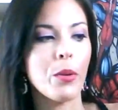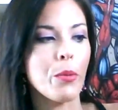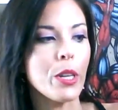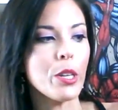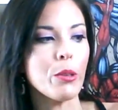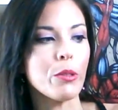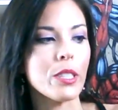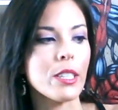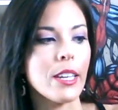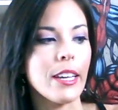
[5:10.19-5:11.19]
we
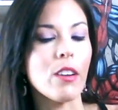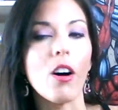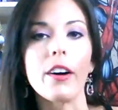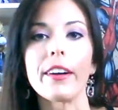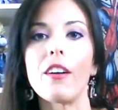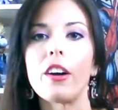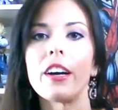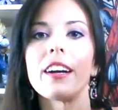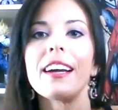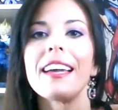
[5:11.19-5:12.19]
use it on
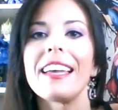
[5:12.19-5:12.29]
our